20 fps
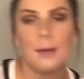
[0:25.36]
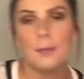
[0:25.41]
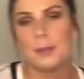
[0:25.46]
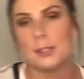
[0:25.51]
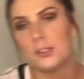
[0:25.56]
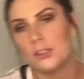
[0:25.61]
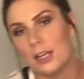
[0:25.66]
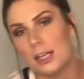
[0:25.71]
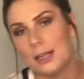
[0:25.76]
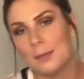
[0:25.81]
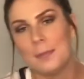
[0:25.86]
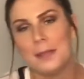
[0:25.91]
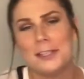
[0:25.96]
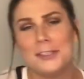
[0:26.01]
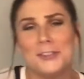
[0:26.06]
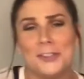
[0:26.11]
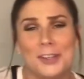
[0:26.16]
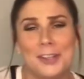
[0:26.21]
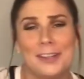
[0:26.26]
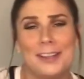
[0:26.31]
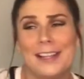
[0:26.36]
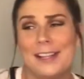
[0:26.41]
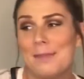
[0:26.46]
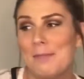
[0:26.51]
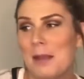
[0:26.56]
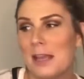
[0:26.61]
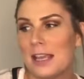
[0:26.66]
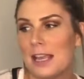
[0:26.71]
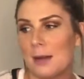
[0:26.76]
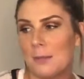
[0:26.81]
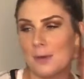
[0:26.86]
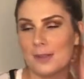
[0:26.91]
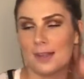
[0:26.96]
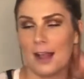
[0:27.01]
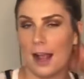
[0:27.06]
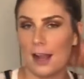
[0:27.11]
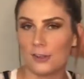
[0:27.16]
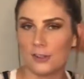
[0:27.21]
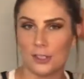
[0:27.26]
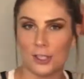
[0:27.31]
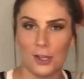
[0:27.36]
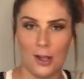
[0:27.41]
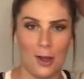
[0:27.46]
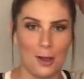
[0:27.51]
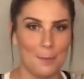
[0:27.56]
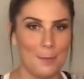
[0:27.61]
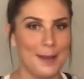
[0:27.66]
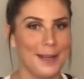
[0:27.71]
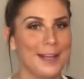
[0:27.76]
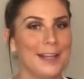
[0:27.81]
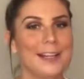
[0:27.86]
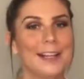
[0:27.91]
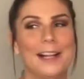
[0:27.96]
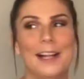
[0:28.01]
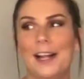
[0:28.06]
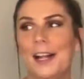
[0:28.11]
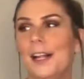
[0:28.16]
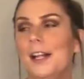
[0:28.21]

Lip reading: I'm like trying to make sure like my camera's actually on me.